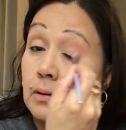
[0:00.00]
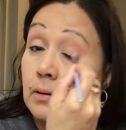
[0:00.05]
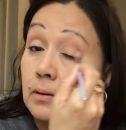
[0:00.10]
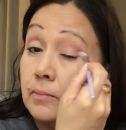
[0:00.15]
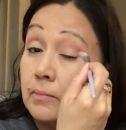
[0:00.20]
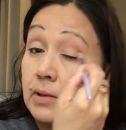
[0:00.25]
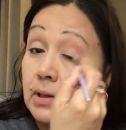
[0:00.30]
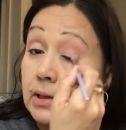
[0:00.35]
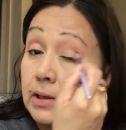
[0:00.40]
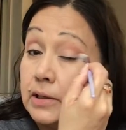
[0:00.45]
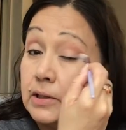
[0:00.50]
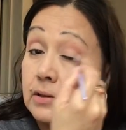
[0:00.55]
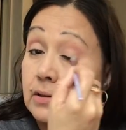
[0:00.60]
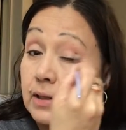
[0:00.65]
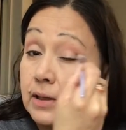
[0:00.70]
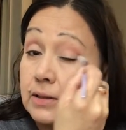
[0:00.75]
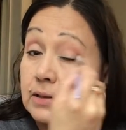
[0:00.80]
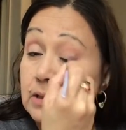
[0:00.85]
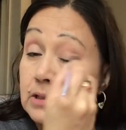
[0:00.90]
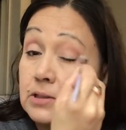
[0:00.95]
But I do
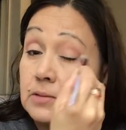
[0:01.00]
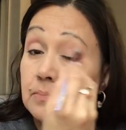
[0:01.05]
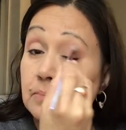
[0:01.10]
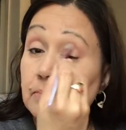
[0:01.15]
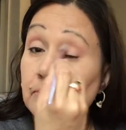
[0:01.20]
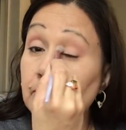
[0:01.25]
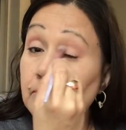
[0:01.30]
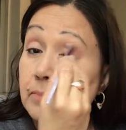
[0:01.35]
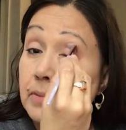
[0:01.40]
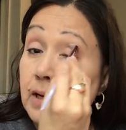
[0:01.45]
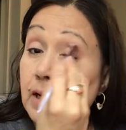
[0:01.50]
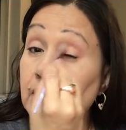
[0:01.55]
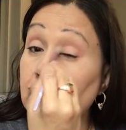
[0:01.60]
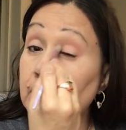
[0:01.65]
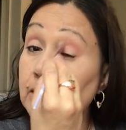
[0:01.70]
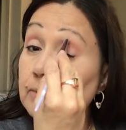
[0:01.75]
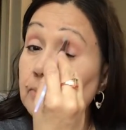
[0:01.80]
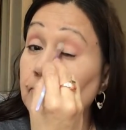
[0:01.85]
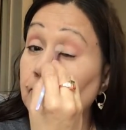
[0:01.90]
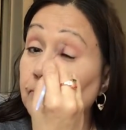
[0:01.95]
like this
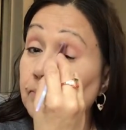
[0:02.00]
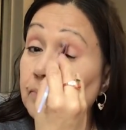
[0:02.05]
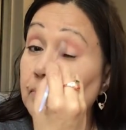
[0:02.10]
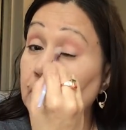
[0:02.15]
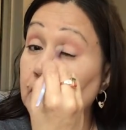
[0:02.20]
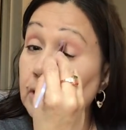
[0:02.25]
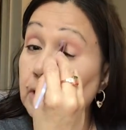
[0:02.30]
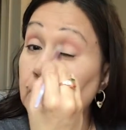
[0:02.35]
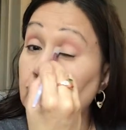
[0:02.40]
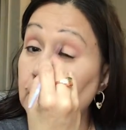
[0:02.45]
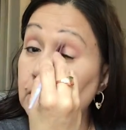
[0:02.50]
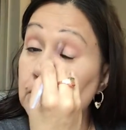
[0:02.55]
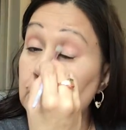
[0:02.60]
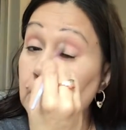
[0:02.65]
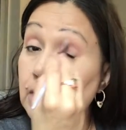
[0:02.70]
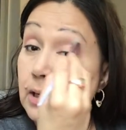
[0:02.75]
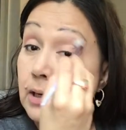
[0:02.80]
palette. It's